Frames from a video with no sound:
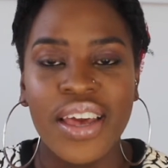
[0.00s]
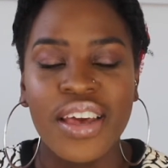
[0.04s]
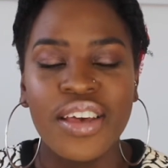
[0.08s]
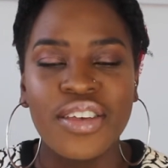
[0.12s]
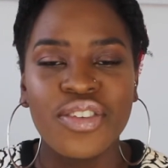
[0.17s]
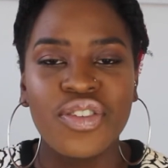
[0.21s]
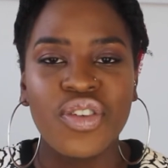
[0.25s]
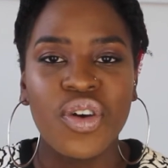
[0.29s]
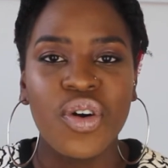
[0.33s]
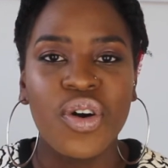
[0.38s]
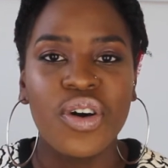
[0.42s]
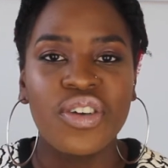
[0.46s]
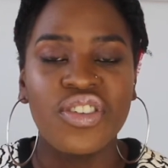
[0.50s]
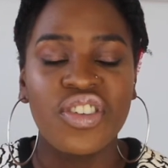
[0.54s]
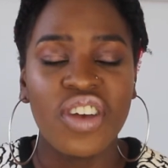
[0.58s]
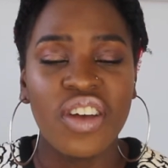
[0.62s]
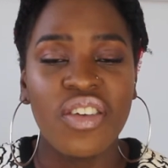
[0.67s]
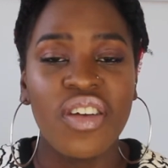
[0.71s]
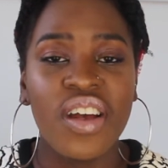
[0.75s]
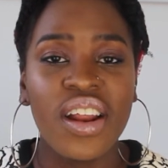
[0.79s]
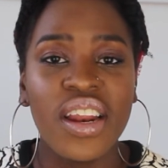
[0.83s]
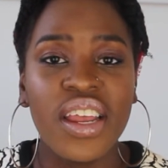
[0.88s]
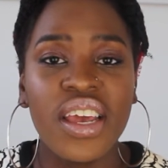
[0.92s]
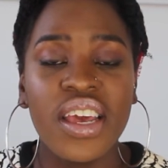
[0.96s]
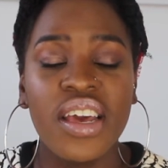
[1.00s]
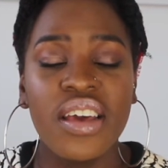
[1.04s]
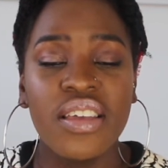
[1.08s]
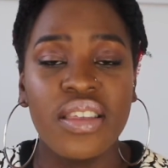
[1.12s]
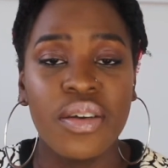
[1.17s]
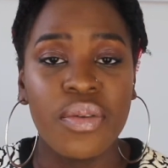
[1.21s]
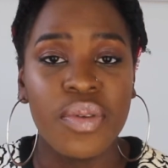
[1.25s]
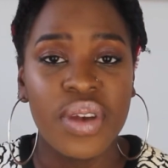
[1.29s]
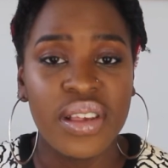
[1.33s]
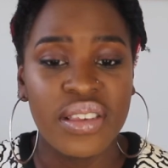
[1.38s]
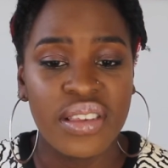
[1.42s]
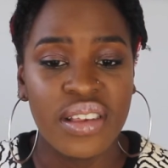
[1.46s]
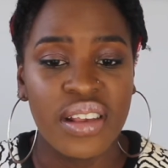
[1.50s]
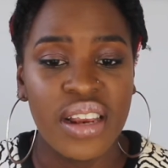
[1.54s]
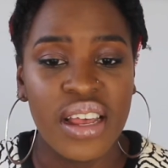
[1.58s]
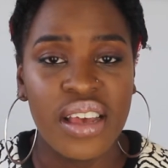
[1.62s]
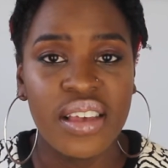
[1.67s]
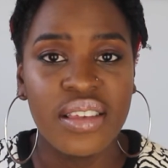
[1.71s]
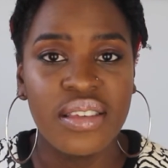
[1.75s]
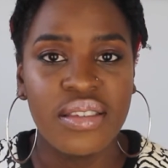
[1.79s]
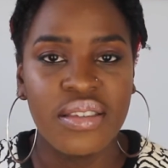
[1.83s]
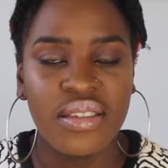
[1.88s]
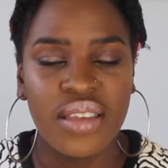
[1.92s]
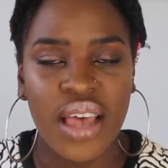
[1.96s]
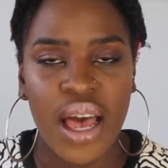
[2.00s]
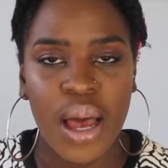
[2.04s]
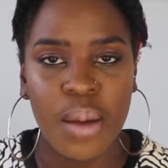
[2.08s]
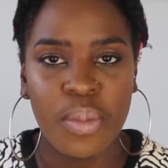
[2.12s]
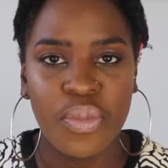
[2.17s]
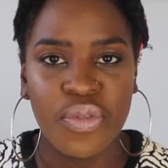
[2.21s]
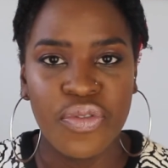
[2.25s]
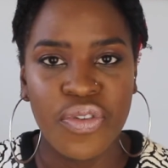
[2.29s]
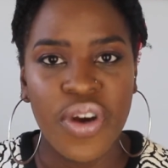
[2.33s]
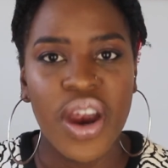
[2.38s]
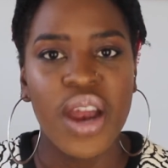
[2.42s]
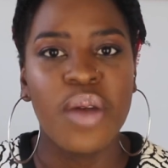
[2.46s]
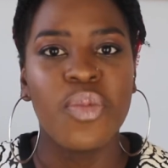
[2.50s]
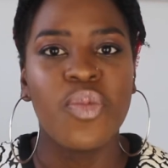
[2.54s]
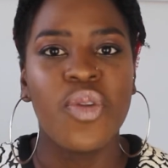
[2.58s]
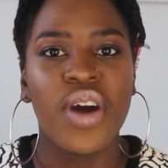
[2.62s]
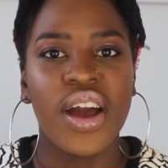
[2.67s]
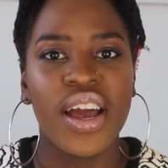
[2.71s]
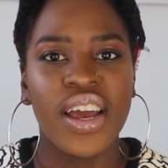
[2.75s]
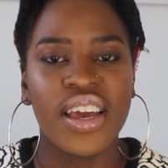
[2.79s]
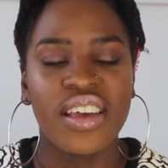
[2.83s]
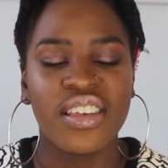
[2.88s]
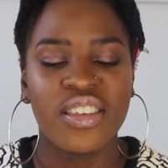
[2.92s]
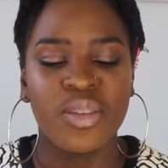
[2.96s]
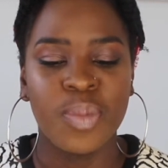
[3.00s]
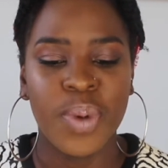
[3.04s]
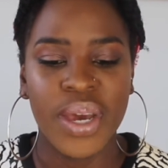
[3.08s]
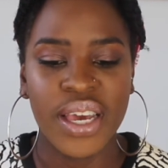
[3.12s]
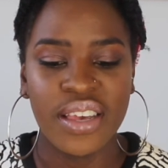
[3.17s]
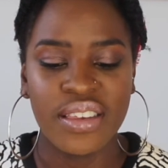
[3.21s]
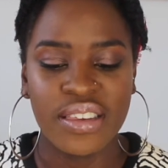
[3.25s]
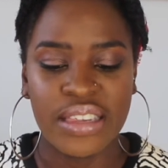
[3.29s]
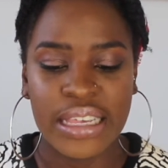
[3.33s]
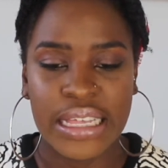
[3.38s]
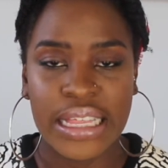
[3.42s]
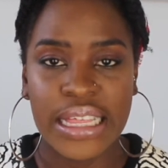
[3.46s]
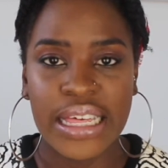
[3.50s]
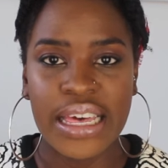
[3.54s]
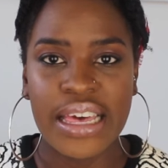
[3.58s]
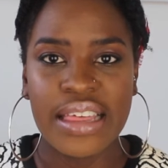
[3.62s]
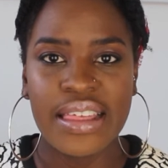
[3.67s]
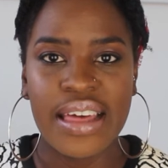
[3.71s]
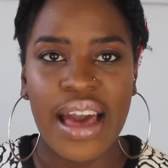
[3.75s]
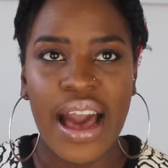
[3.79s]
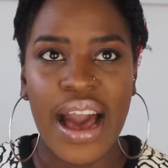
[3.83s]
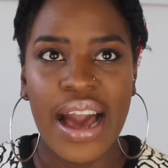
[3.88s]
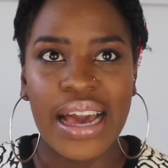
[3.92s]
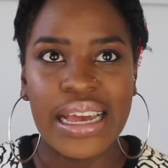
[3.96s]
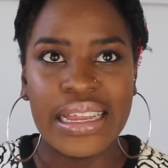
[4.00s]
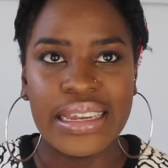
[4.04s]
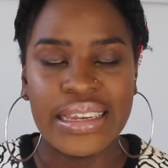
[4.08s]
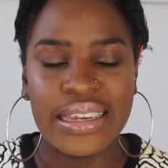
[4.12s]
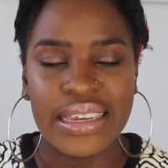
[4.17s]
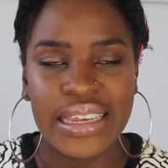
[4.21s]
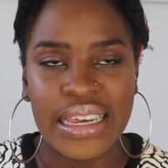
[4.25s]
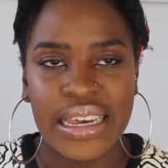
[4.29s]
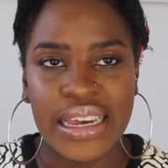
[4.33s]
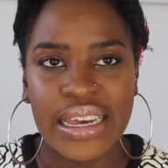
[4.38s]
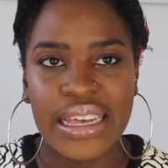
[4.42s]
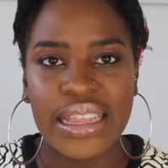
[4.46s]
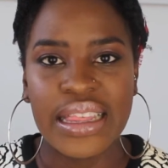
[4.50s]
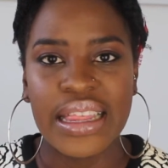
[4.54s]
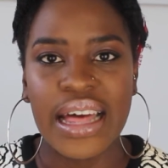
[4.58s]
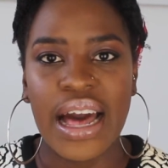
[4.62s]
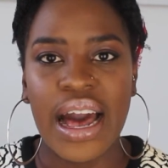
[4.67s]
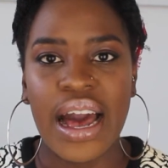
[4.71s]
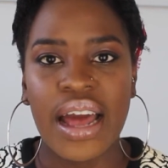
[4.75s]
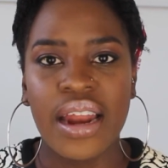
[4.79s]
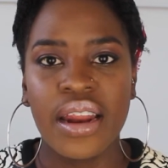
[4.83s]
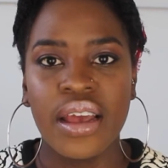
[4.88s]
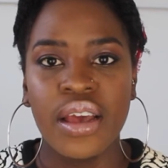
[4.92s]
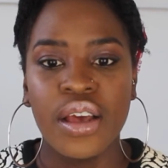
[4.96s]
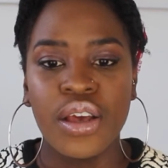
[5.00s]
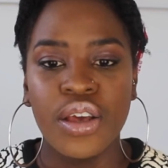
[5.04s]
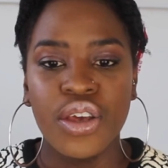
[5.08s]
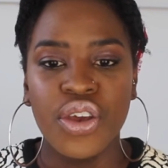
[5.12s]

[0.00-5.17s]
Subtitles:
So generally the resilience framework is basically the idea that,